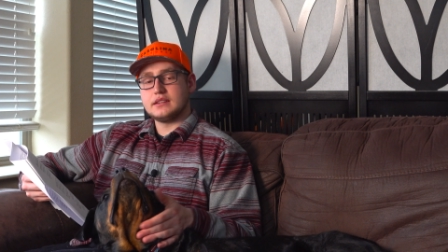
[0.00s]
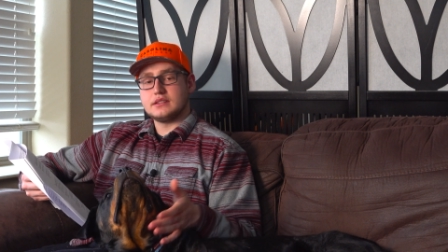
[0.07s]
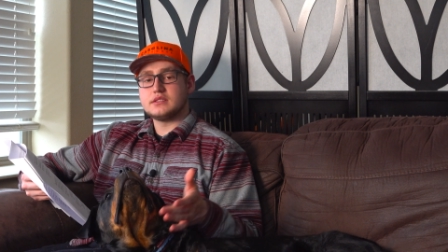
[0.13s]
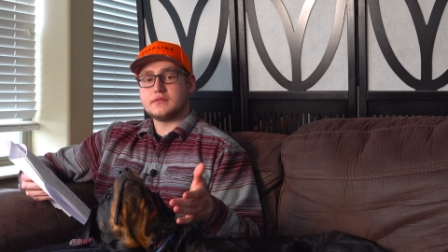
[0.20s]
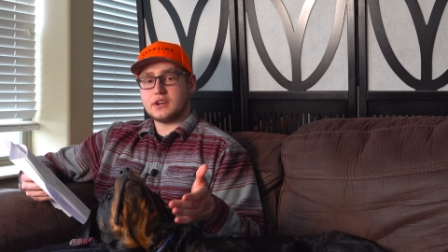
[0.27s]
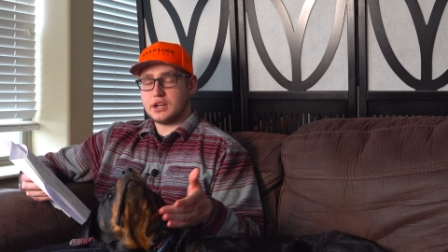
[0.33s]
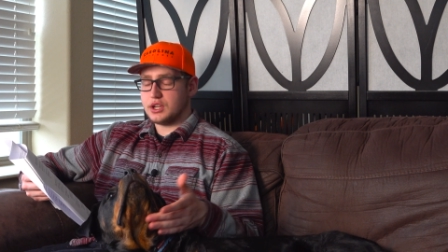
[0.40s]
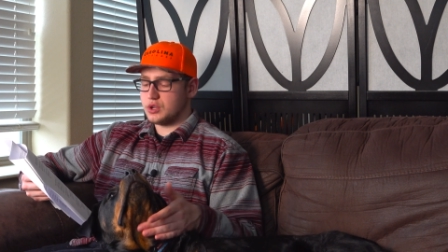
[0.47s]

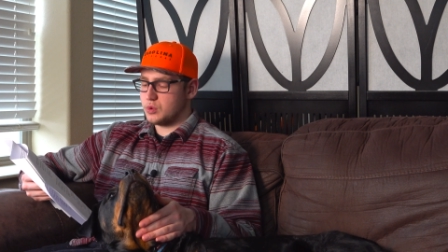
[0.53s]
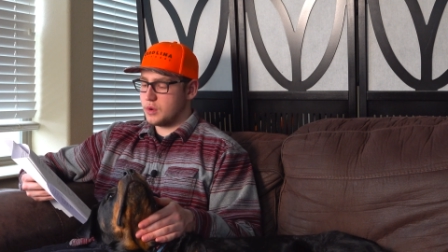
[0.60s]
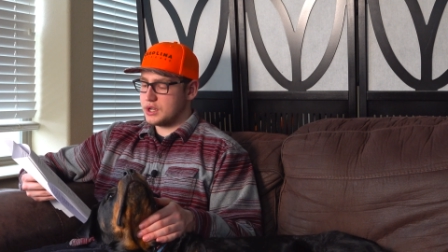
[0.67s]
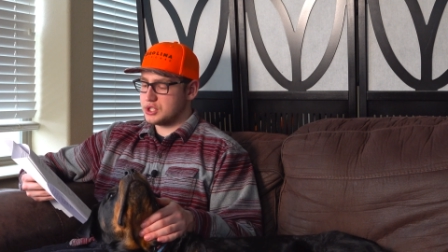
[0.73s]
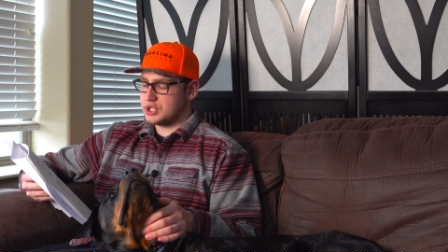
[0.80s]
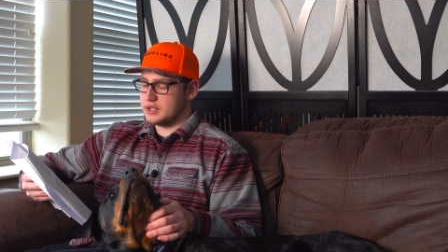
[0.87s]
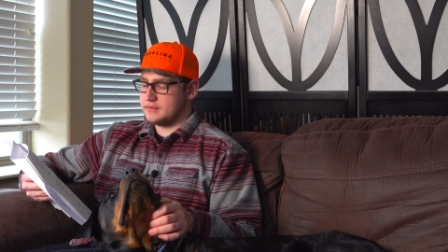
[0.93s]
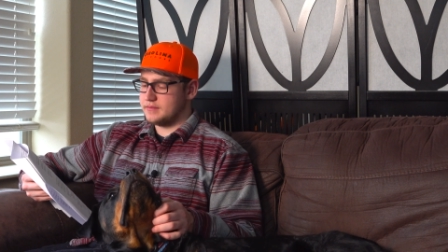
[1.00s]
It's a very good
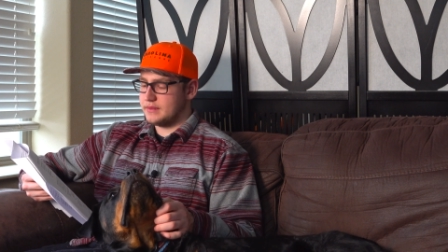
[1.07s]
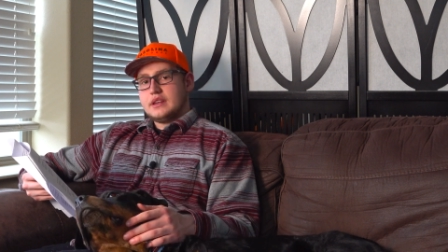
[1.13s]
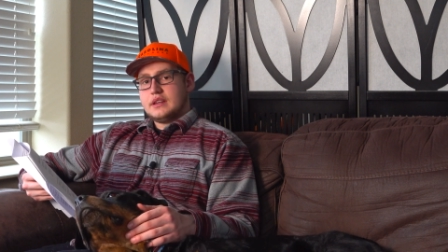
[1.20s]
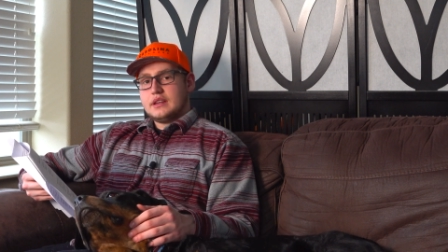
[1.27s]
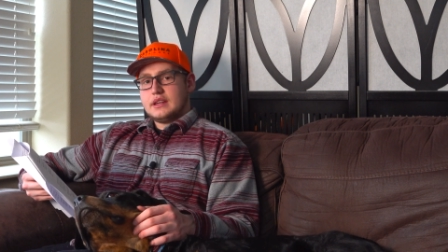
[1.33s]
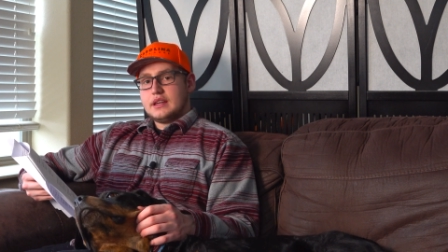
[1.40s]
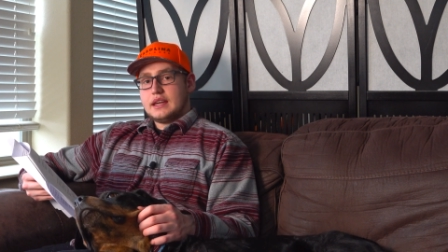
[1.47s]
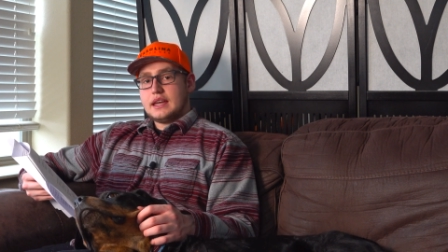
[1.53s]
question.
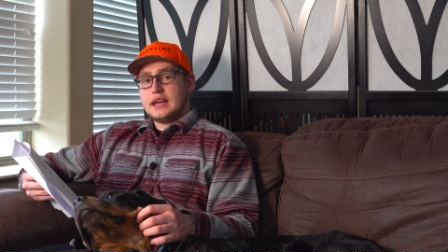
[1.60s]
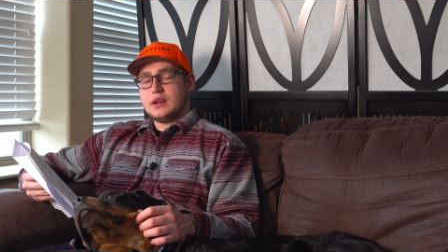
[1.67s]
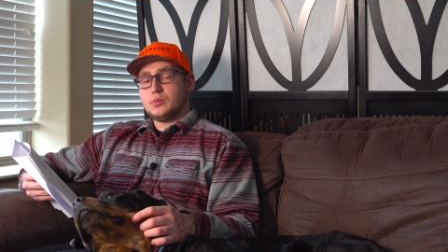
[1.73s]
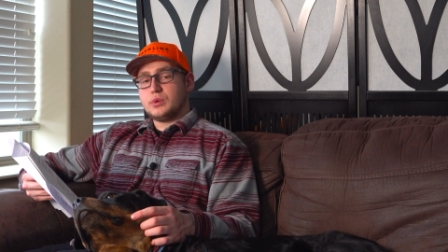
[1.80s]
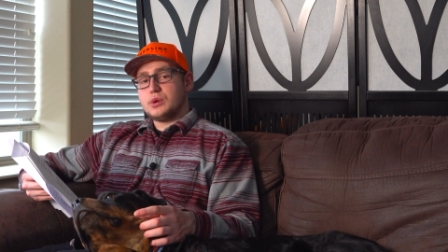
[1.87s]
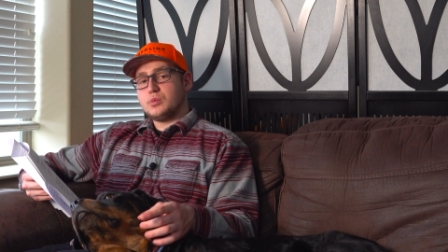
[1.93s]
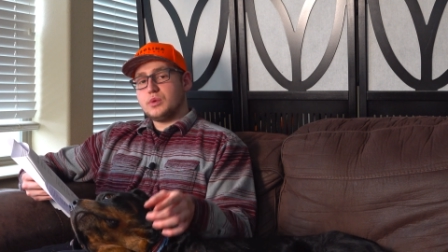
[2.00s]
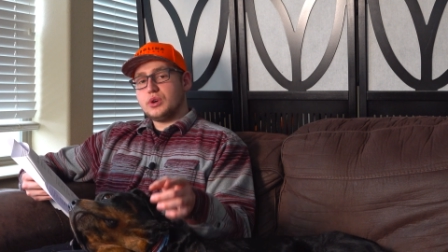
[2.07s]

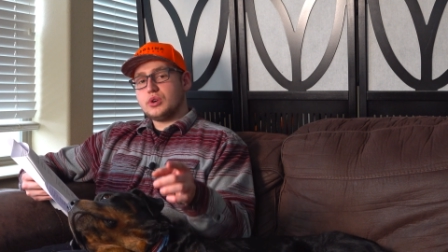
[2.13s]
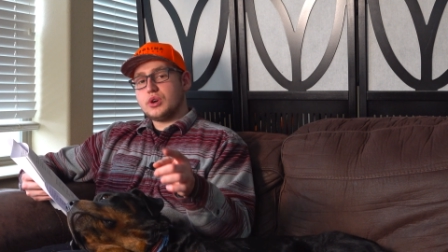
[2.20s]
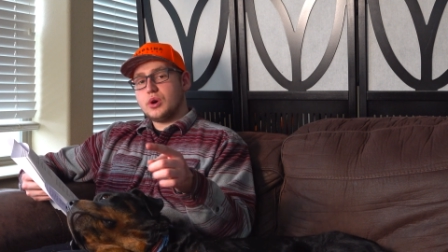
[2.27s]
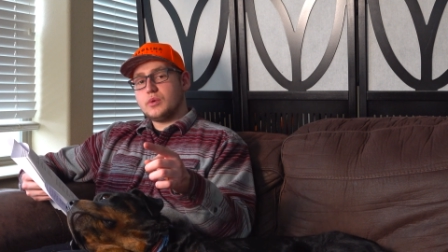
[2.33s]
And we will